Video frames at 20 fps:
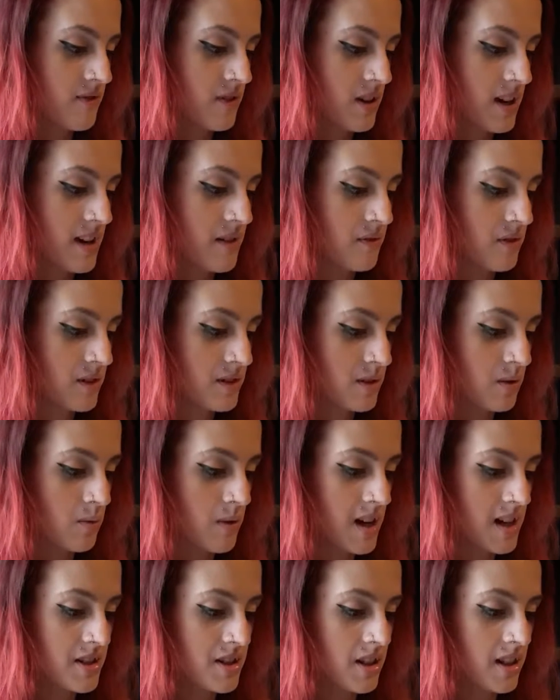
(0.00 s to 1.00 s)
forever to
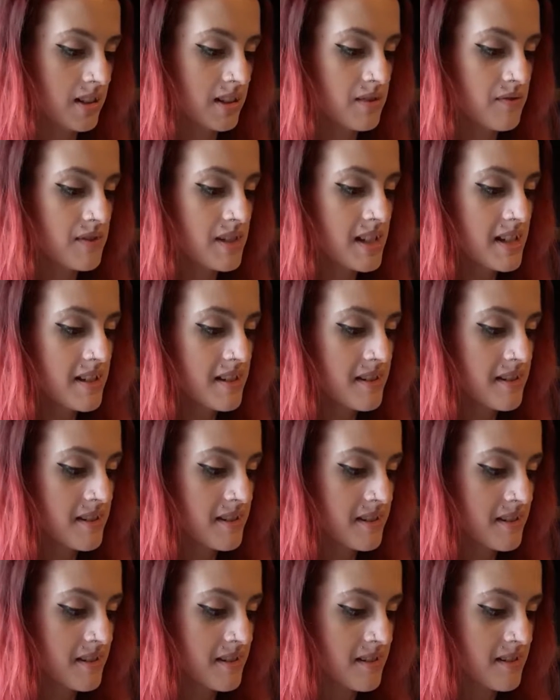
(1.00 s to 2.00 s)
watch all of
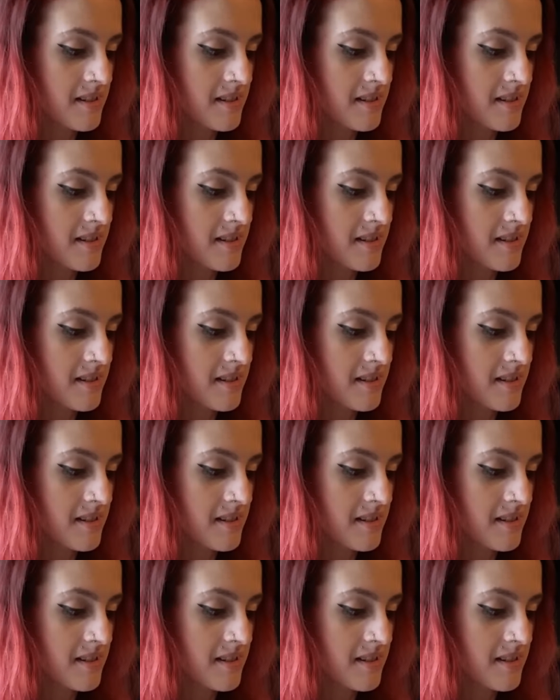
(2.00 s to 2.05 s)
these,